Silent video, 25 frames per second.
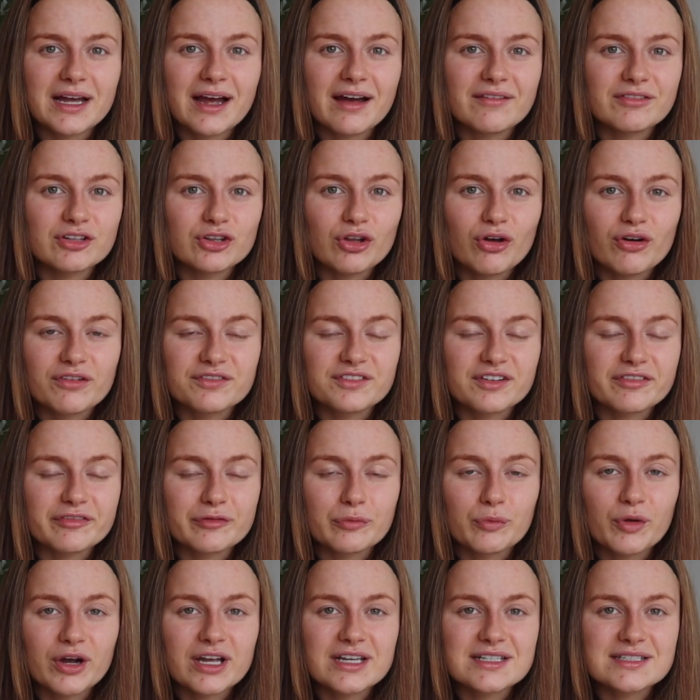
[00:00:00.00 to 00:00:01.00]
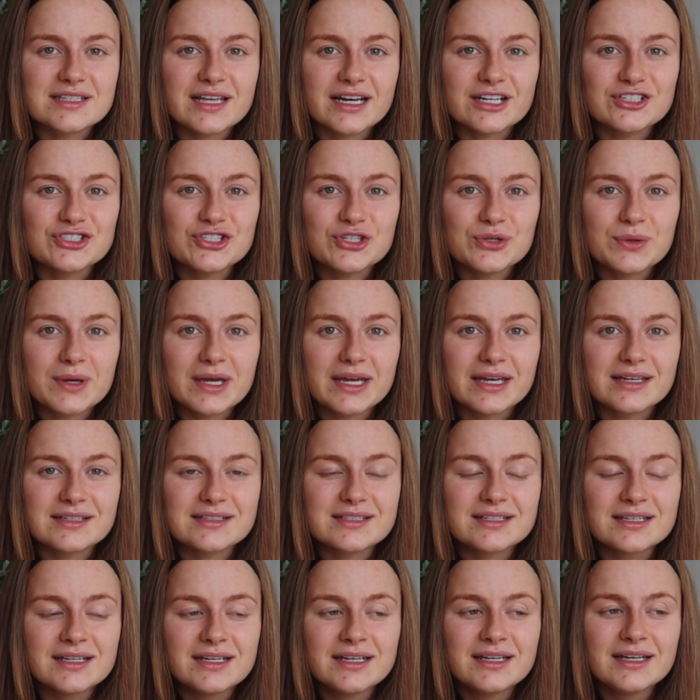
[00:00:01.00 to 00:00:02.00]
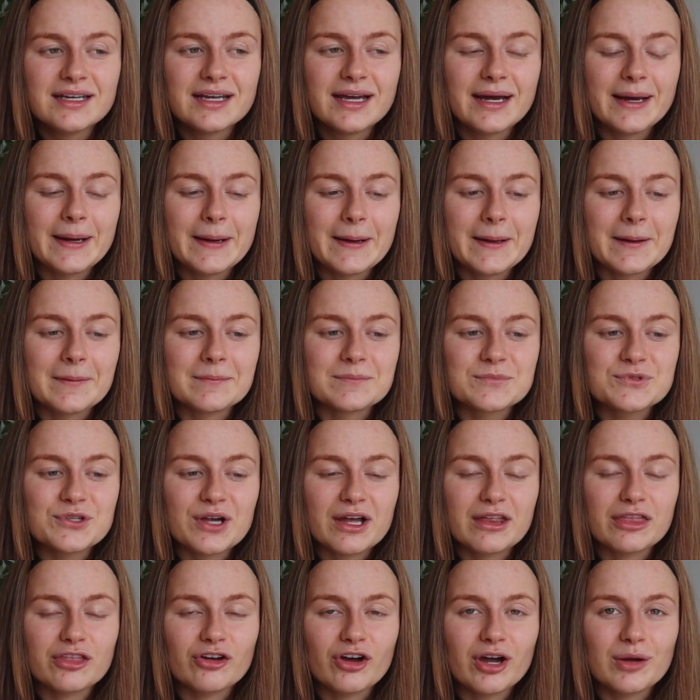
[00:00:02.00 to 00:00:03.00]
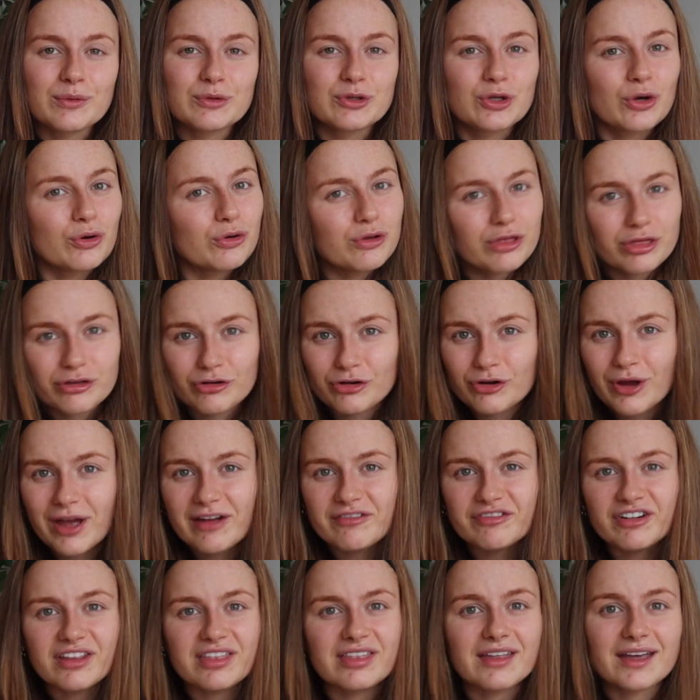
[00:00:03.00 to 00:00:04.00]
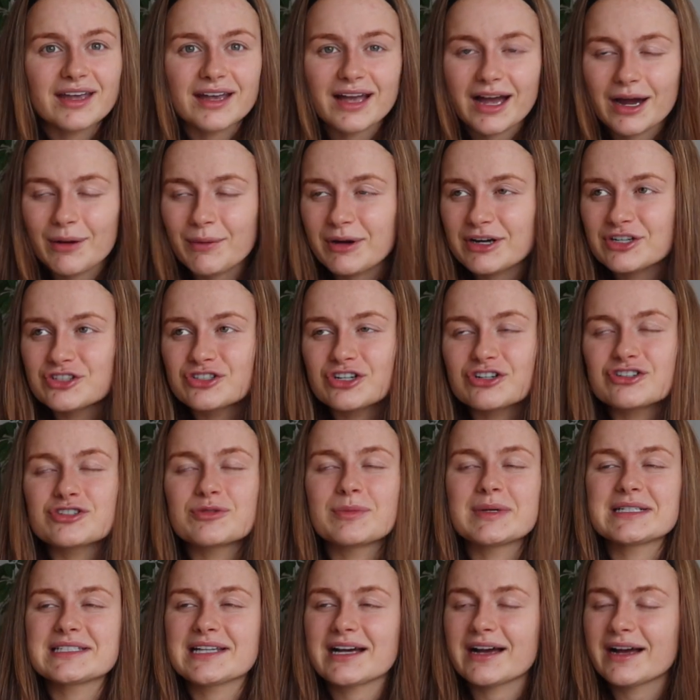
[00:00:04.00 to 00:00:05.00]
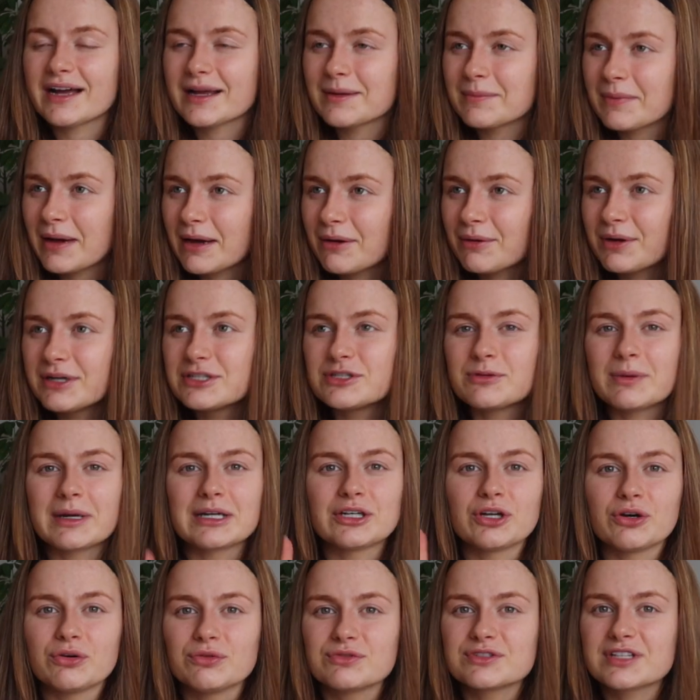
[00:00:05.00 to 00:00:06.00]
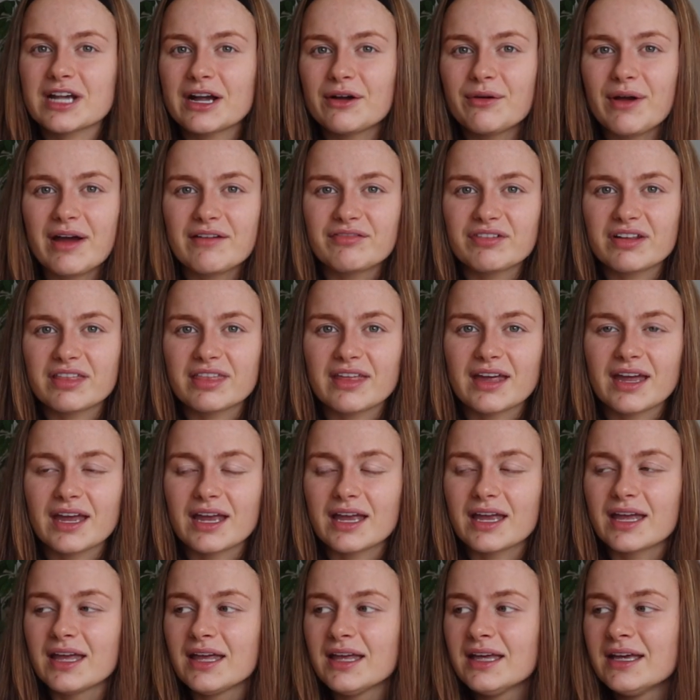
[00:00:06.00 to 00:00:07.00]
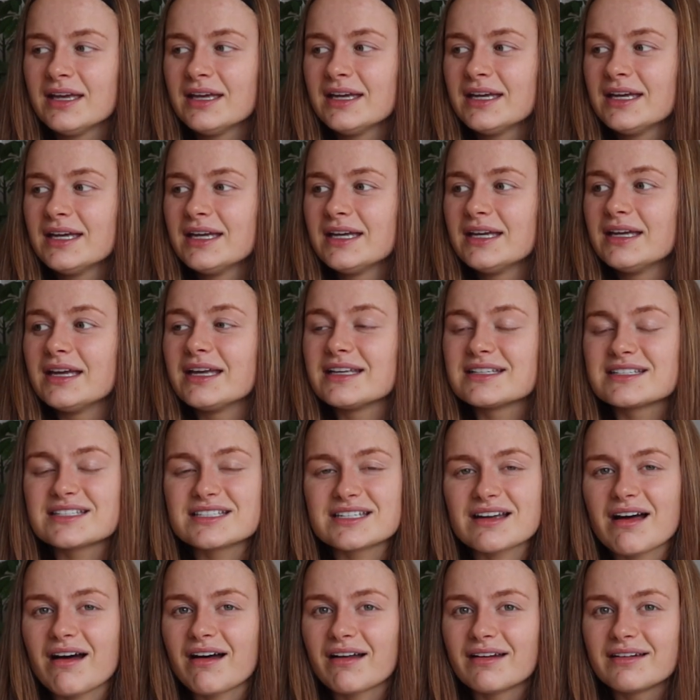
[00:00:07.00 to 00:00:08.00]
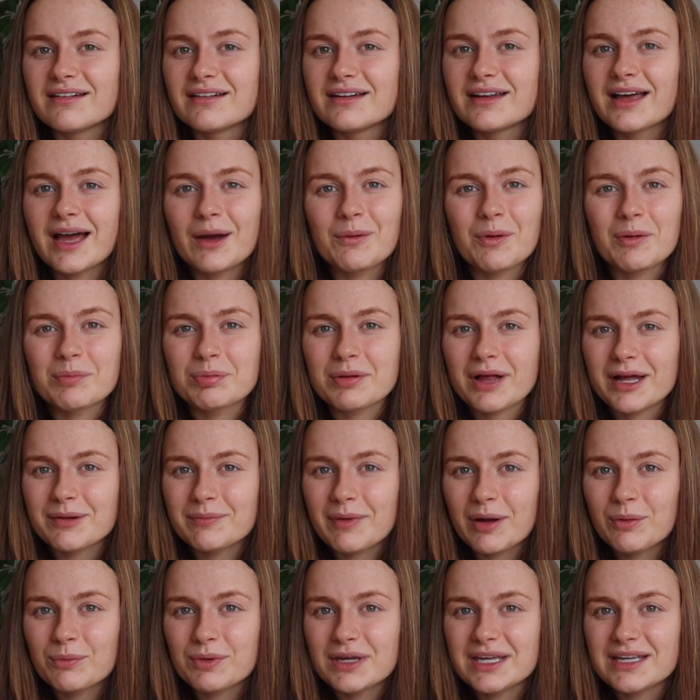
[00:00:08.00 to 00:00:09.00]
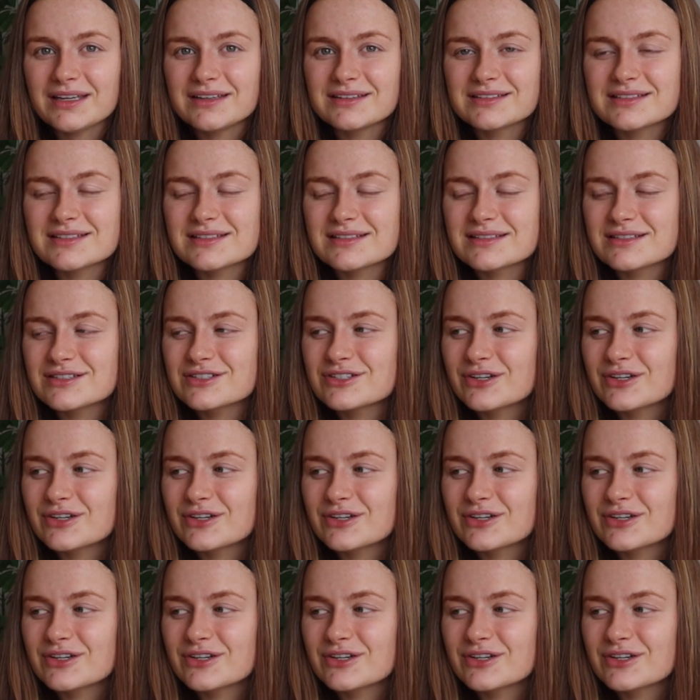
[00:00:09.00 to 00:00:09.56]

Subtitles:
I have a lot of different ways that I do it, so I thought I would go through everything, how I structure my time, how I do my notes, how everything is done, how I plan my weeks.